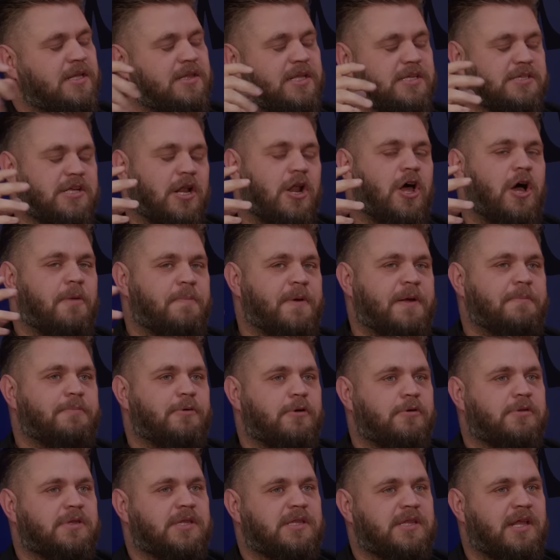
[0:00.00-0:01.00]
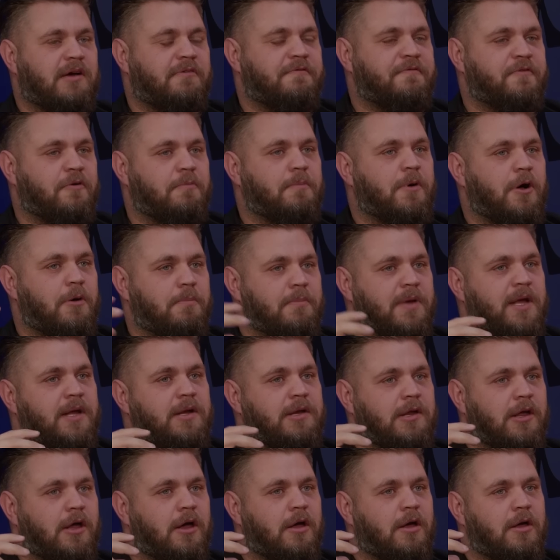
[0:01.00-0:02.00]
There's a lot of people who think that football
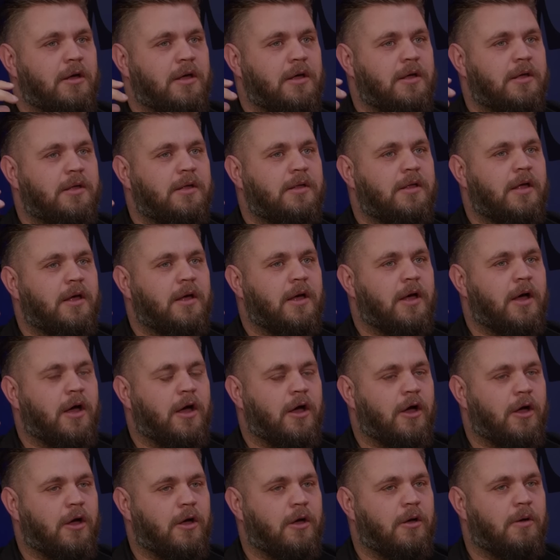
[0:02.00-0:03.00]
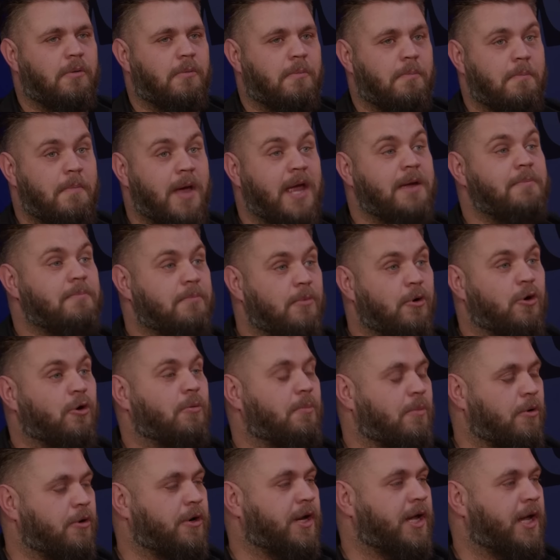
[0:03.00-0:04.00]
media uh, make
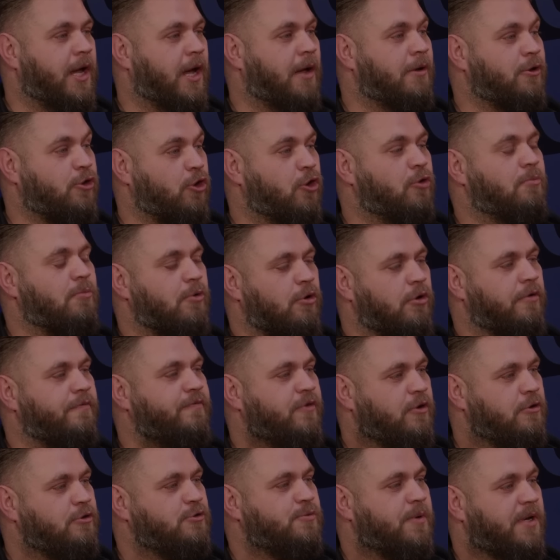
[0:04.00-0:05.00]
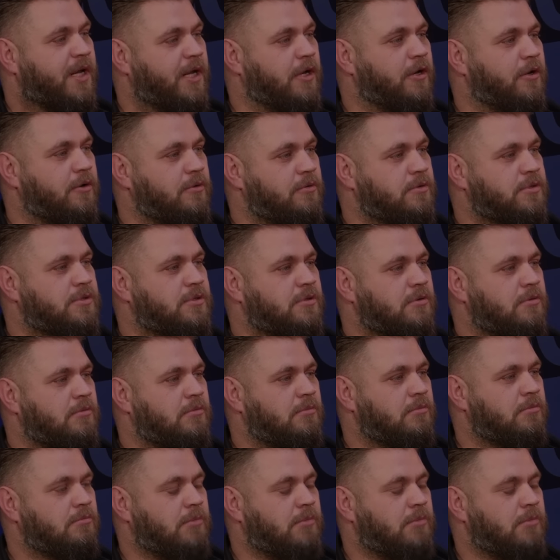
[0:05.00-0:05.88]
more money and do more views when they lose.